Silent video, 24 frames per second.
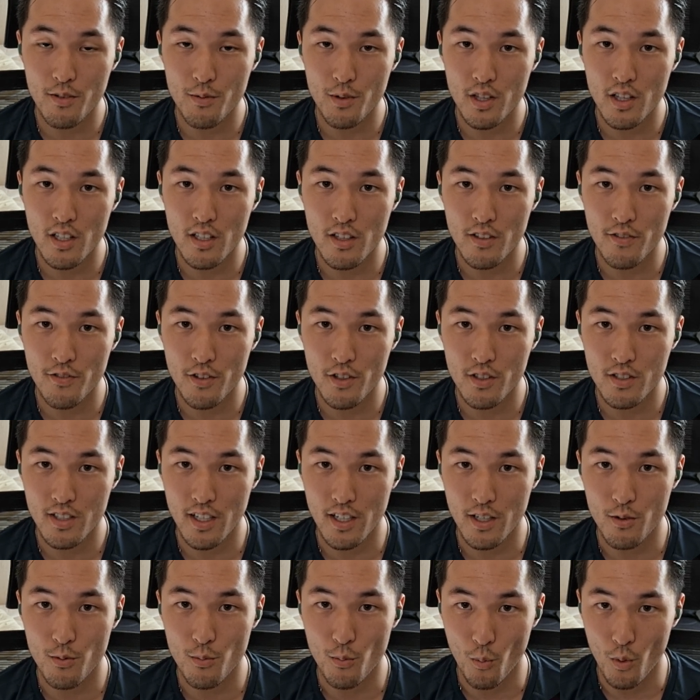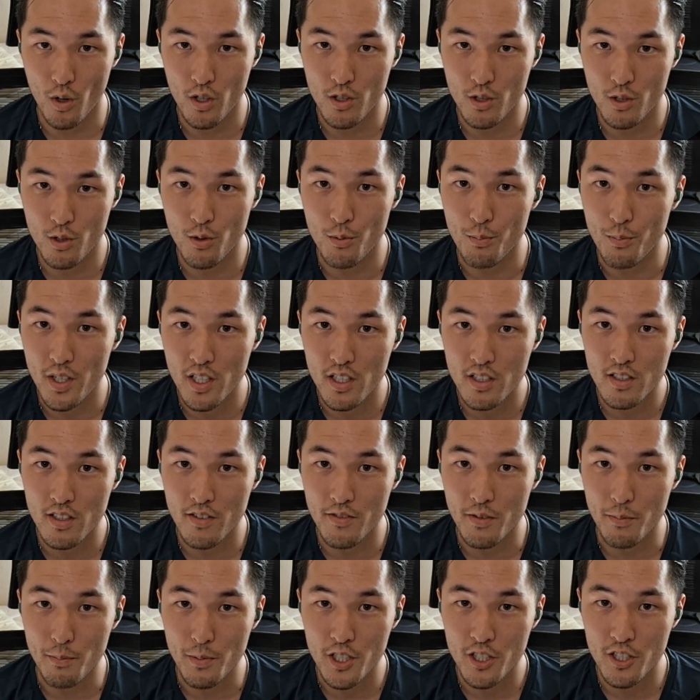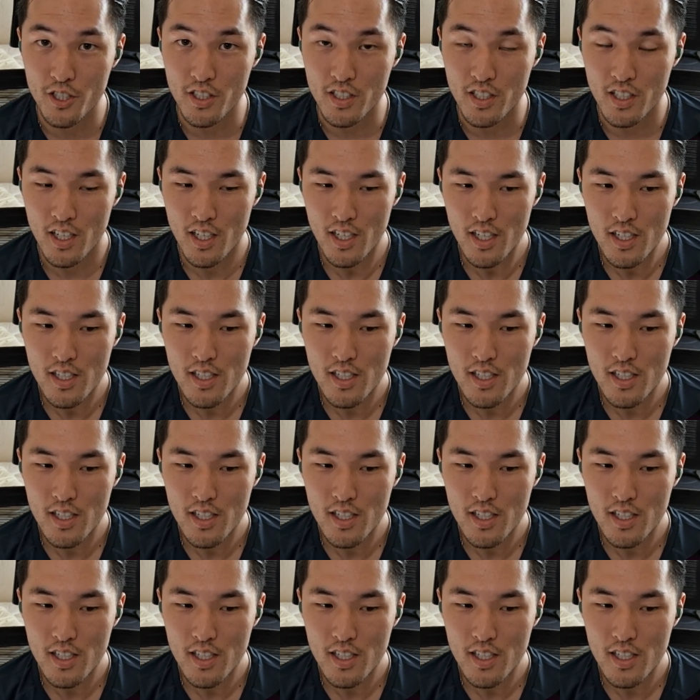within the first like 1 or 2 minutes of the mission.